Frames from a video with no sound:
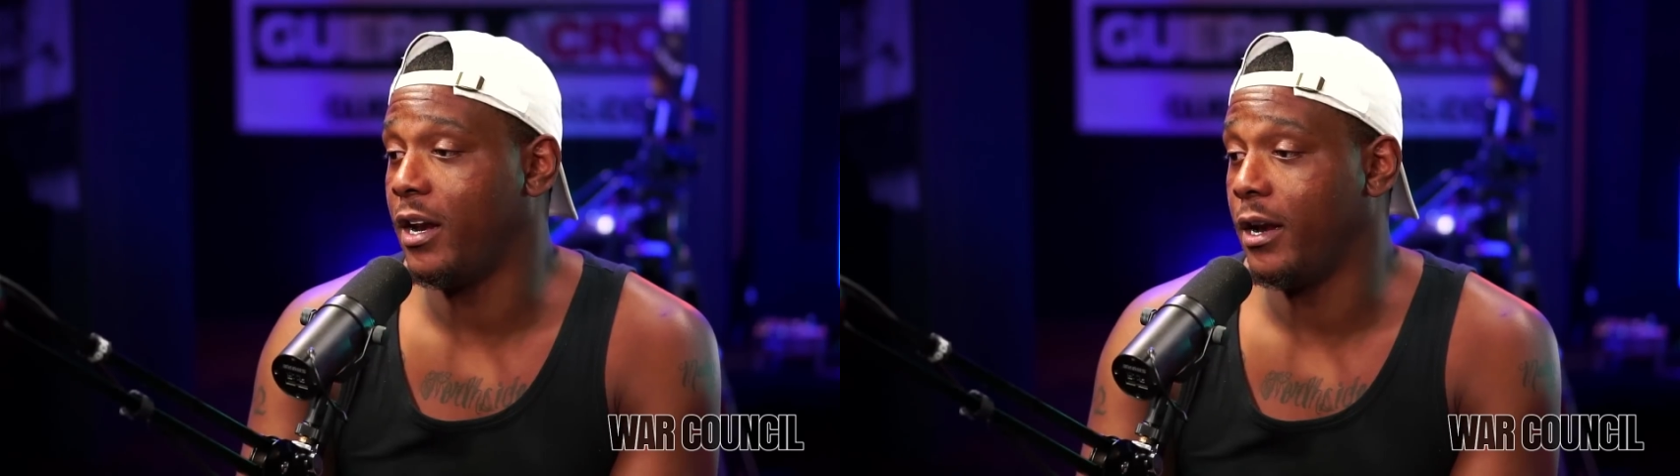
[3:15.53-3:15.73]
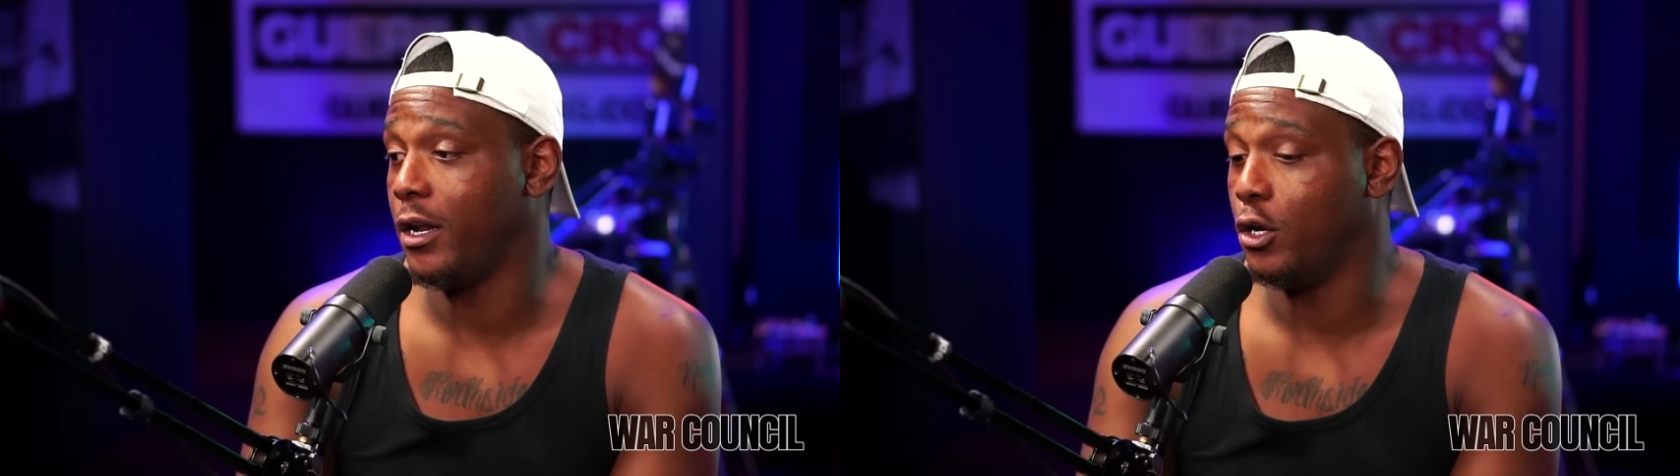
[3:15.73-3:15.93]

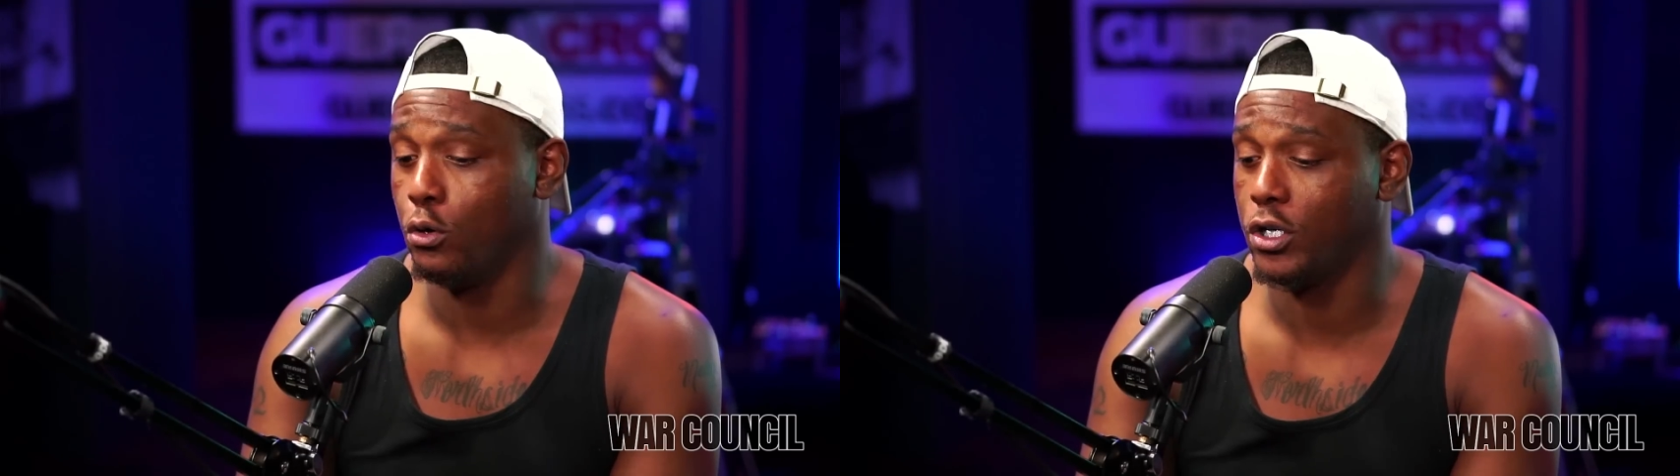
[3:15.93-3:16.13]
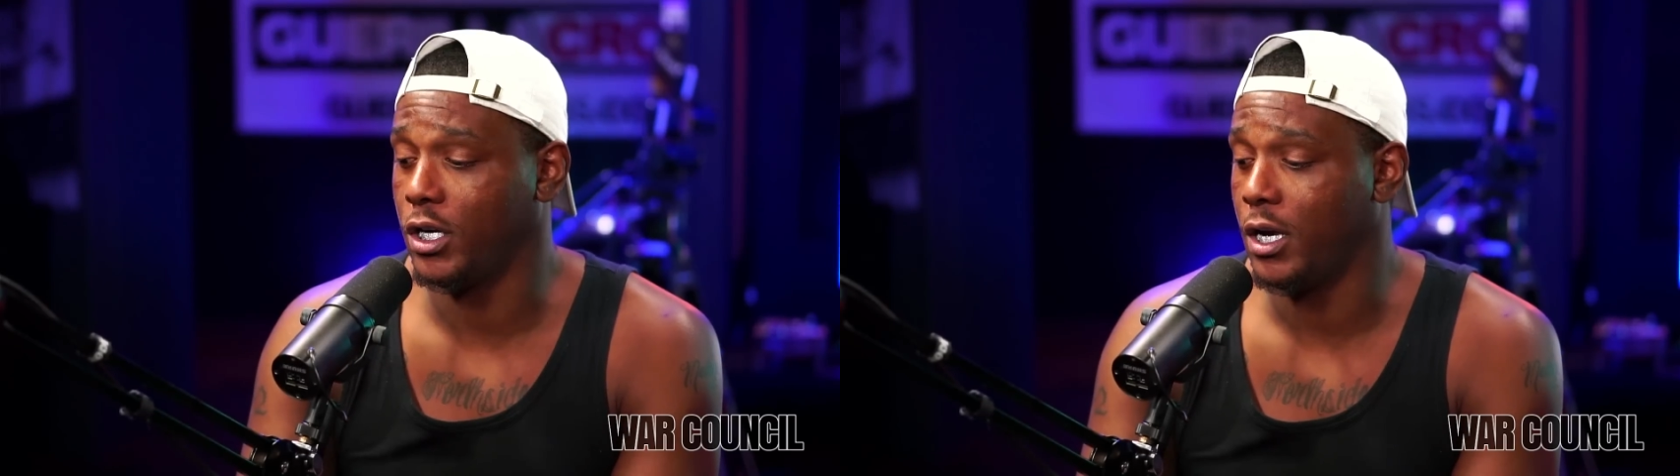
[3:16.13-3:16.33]
and
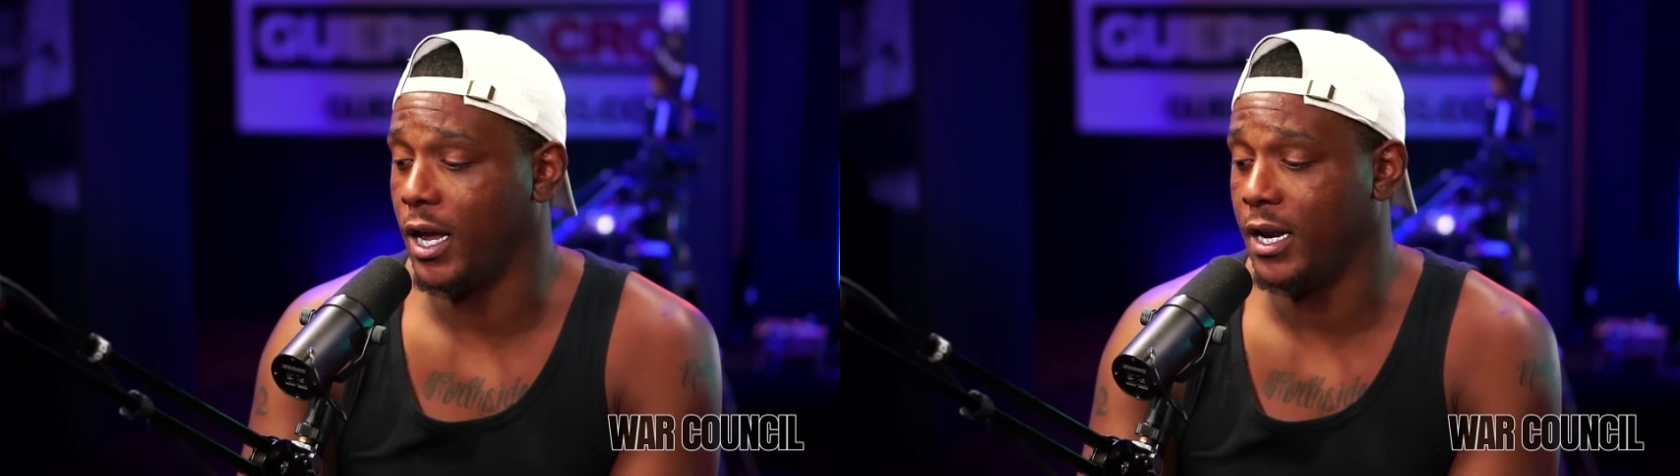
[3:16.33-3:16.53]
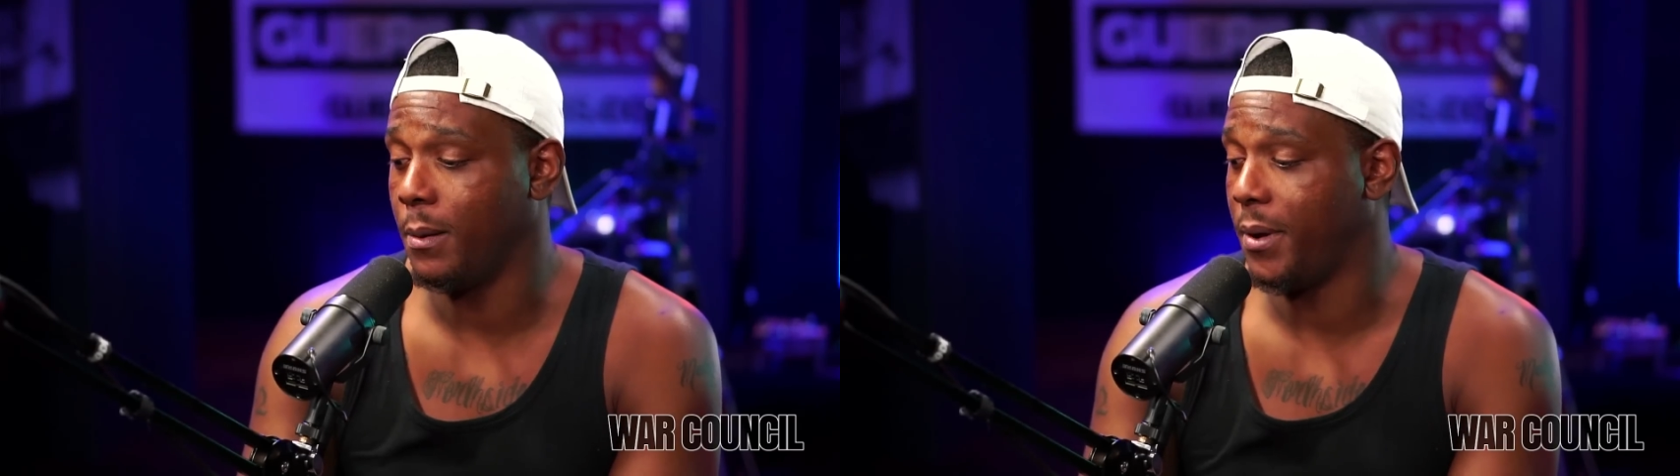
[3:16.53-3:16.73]
usually
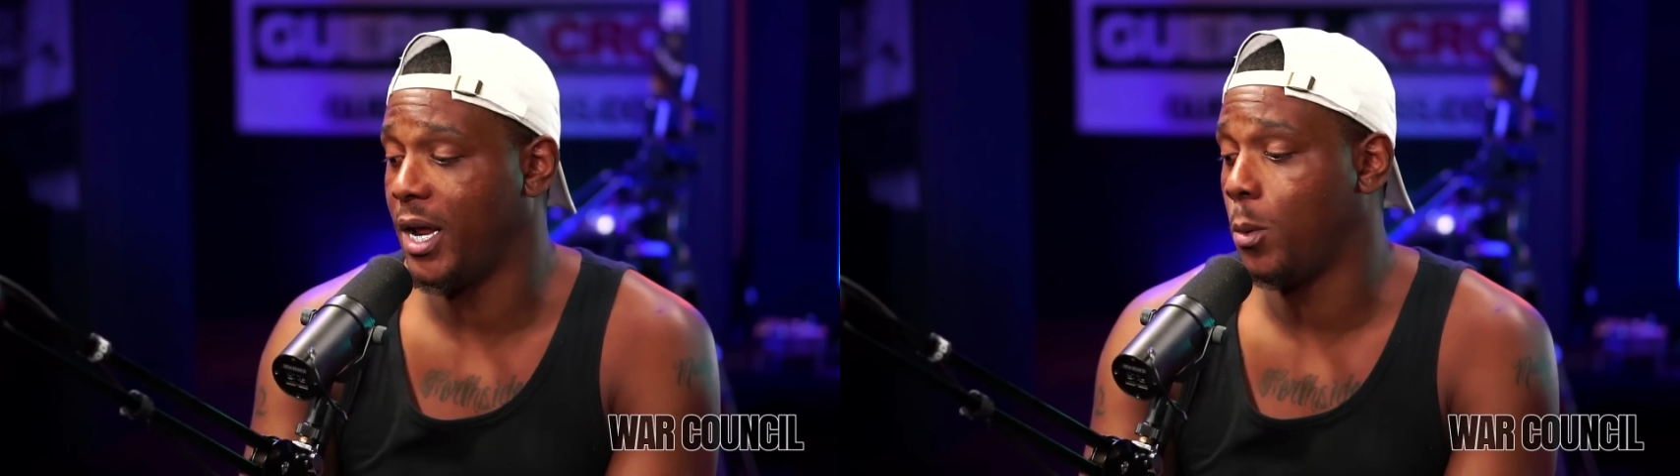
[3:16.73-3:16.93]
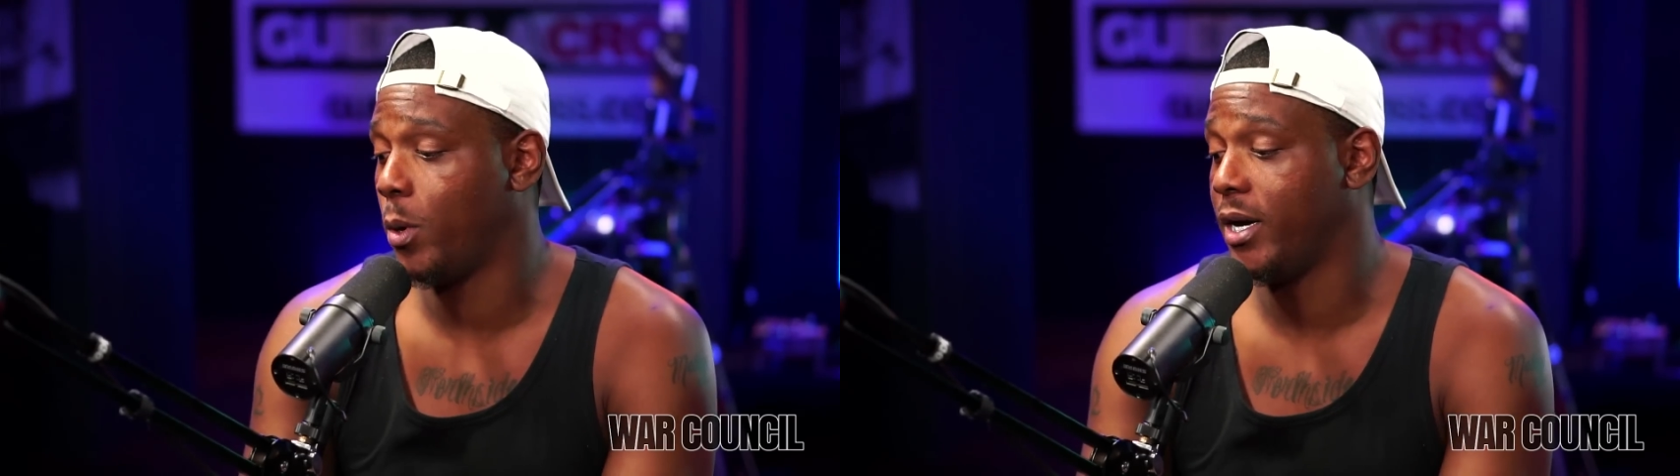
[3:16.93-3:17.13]
in the
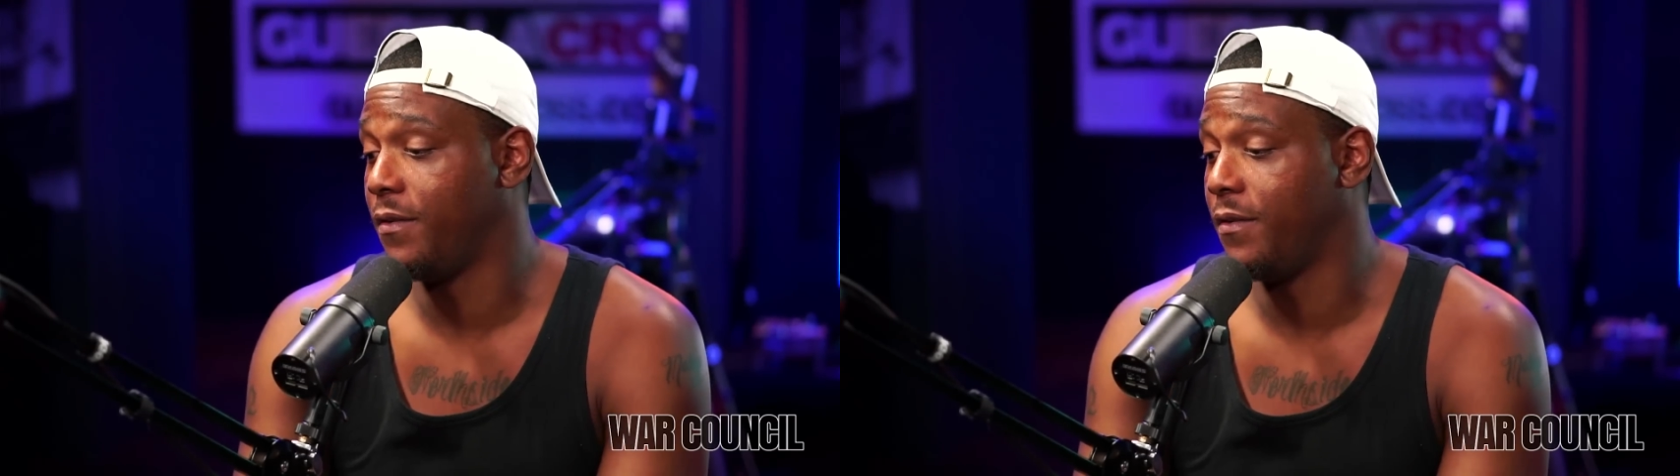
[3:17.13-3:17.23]
bantamweight